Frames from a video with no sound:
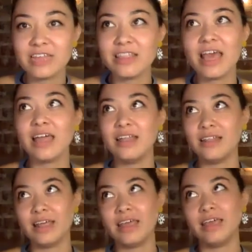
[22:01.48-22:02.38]
that
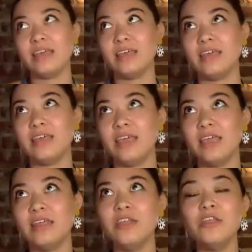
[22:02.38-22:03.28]
like
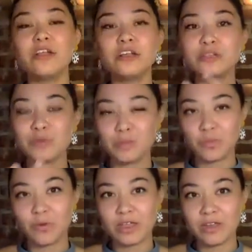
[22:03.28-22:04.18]
in a
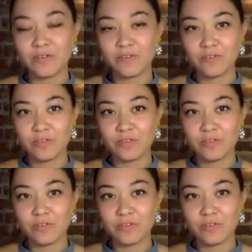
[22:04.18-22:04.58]
nourishment point of